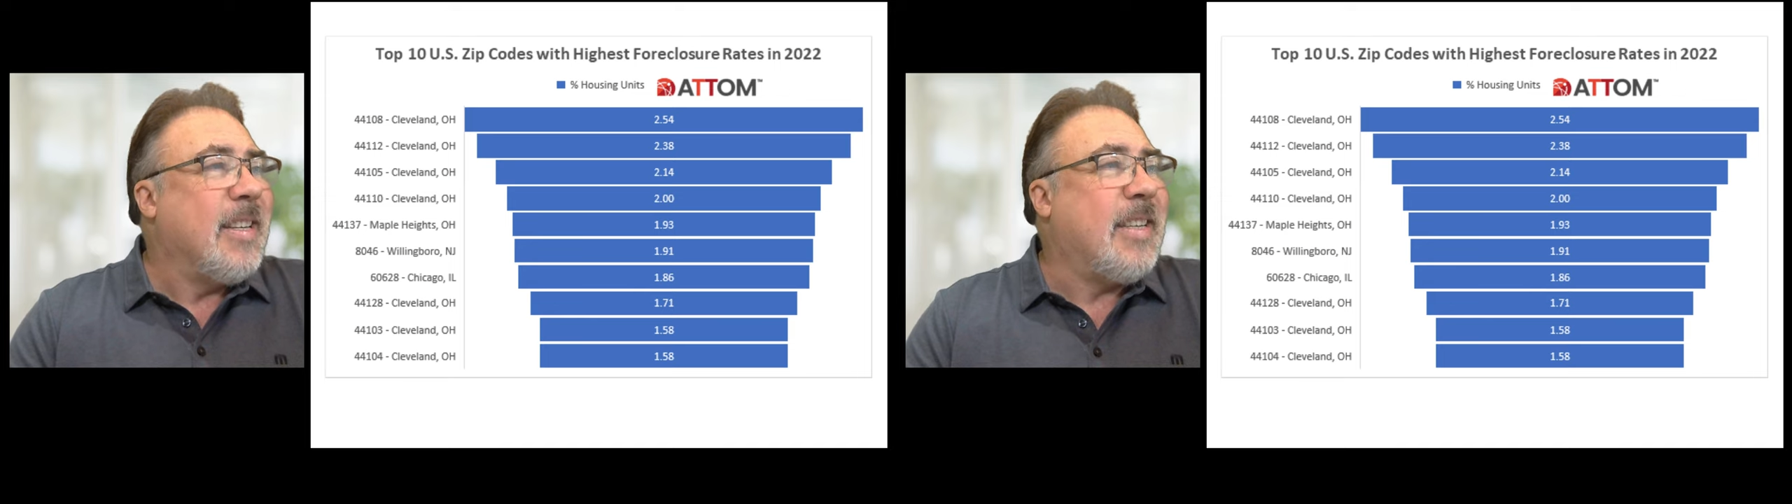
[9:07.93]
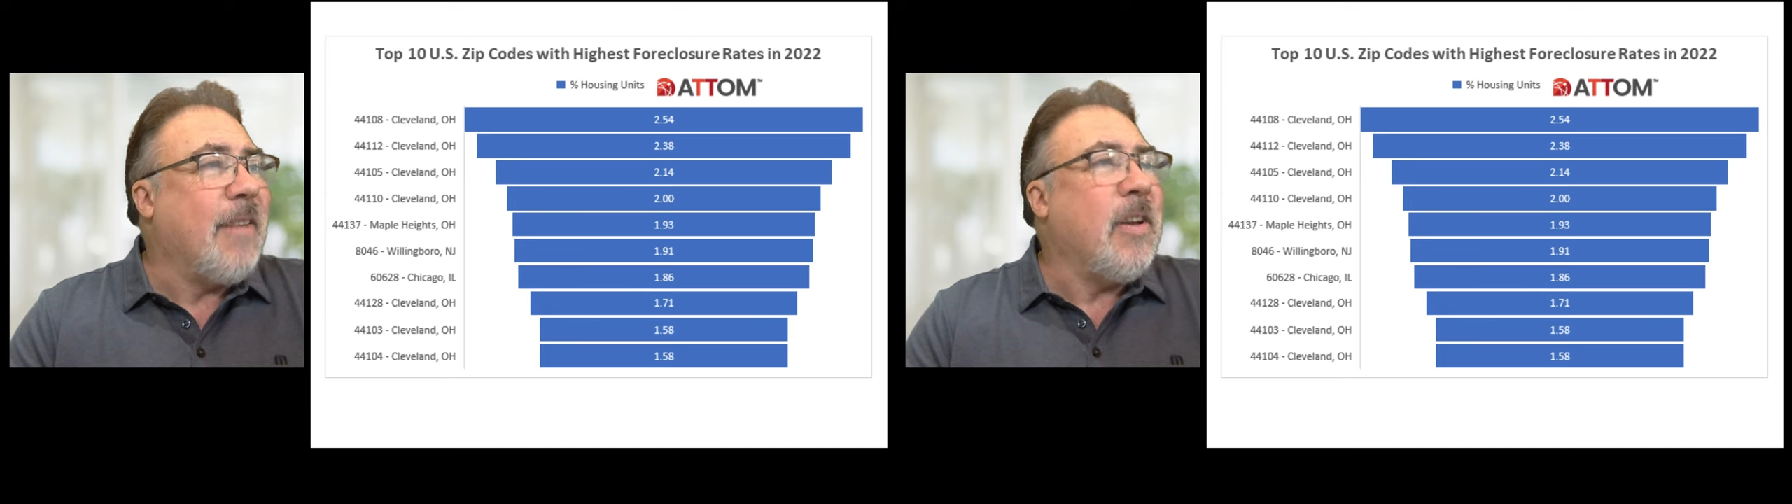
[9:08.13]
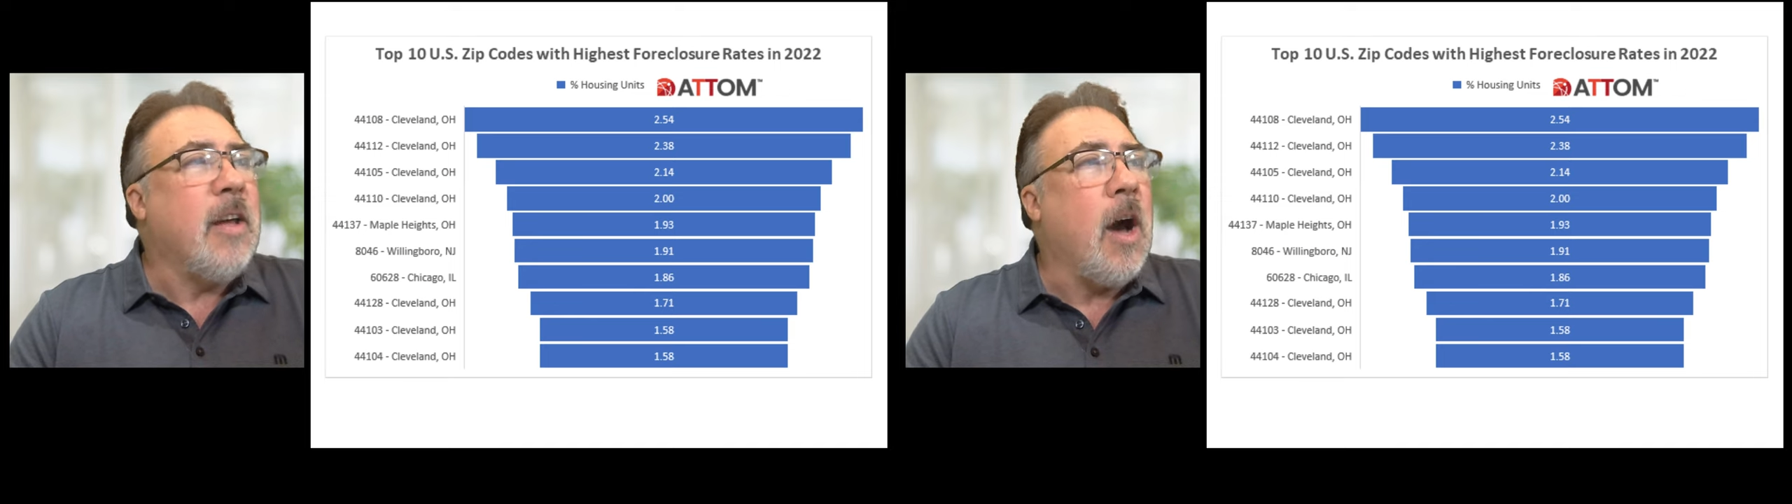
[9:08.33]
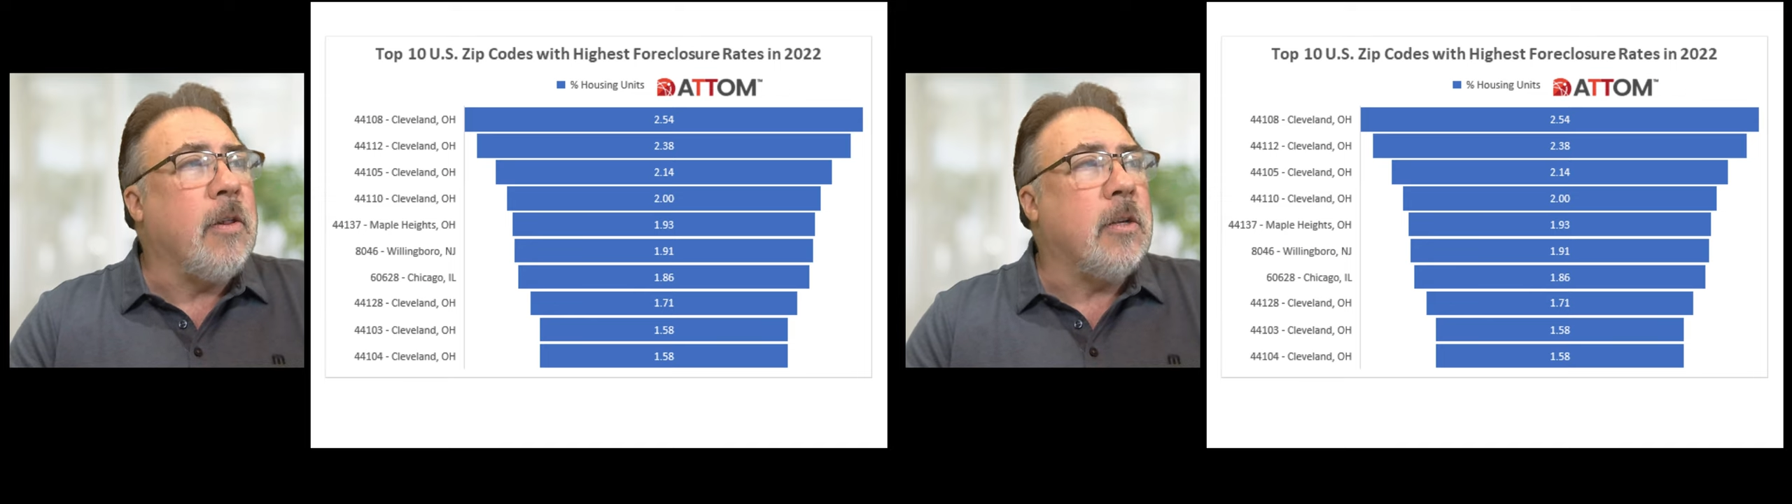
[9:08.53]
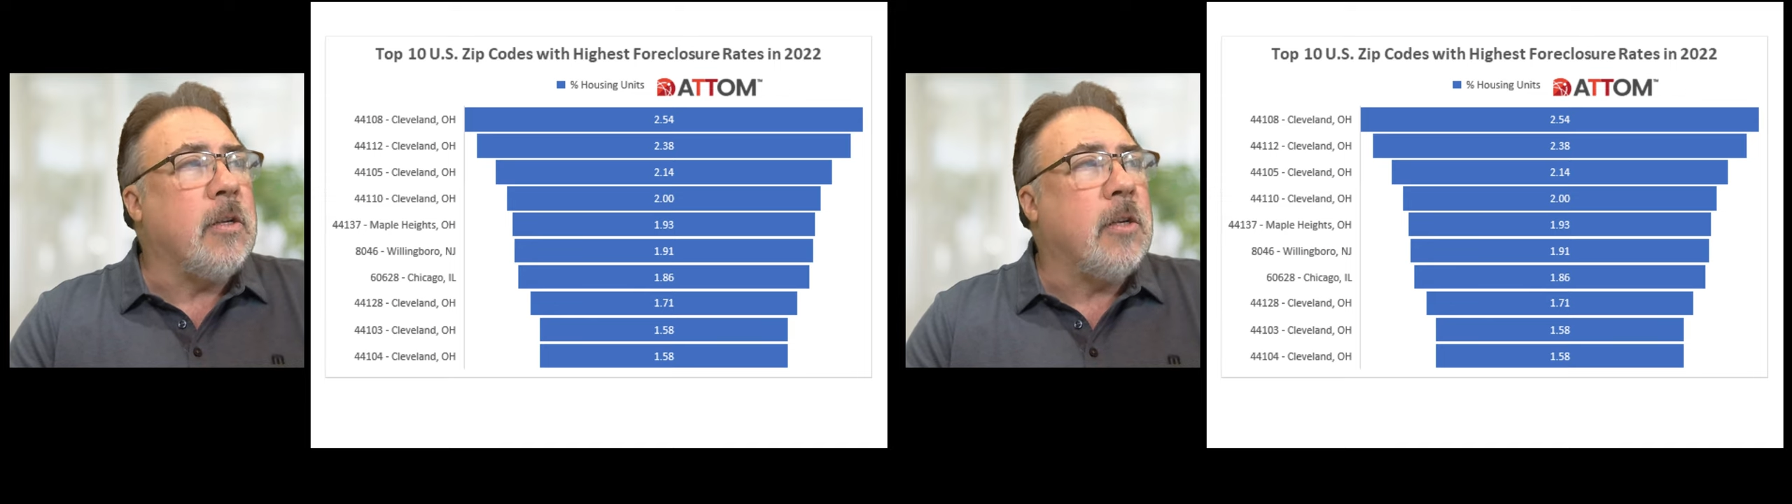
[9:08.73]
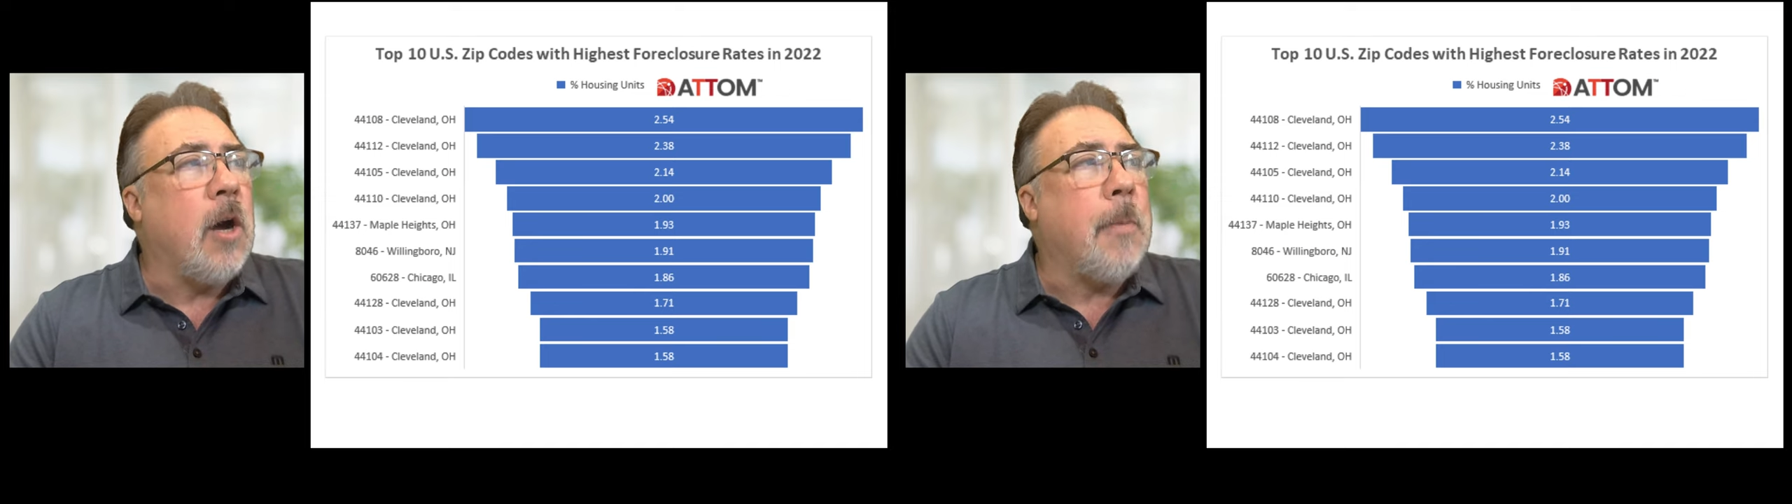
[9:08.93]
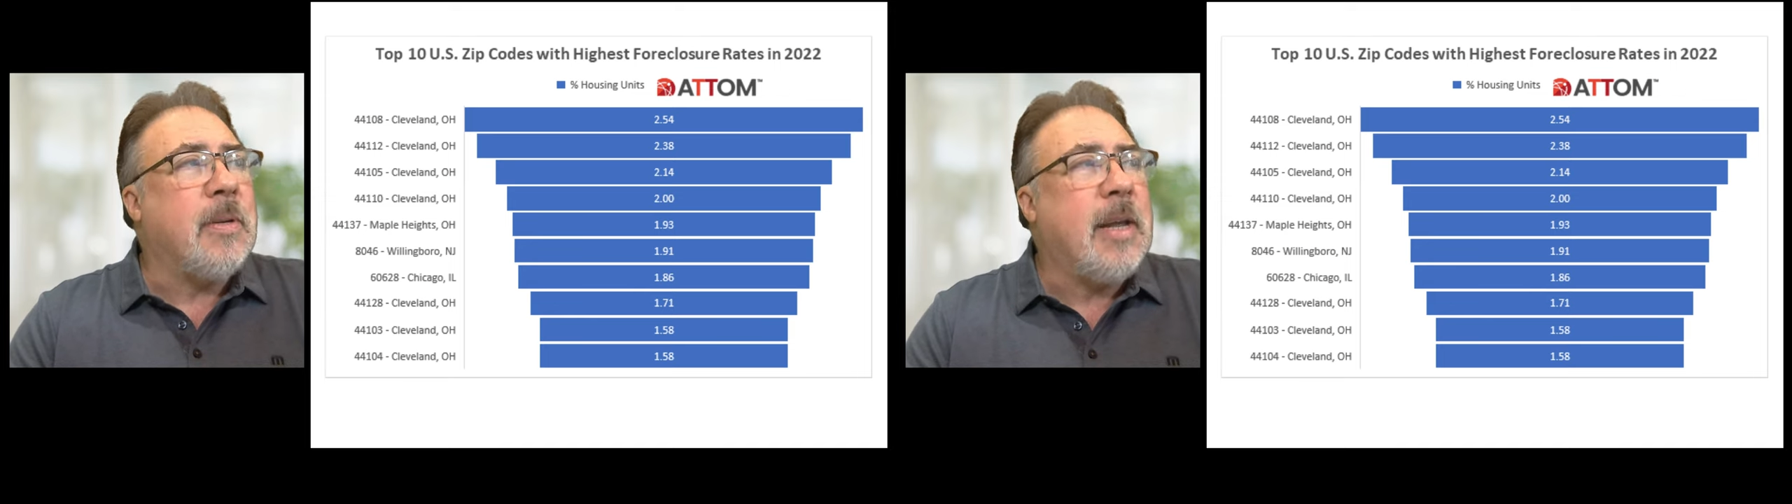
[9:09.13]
seven out of the top